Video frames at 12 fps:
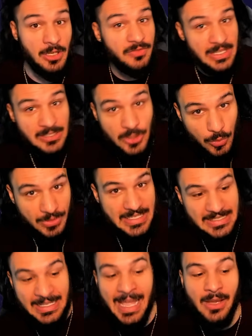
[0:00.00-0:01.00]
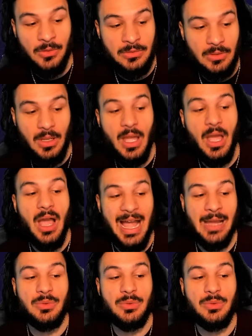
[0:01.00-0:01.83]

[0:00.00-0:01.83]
Now, if they tune this down, I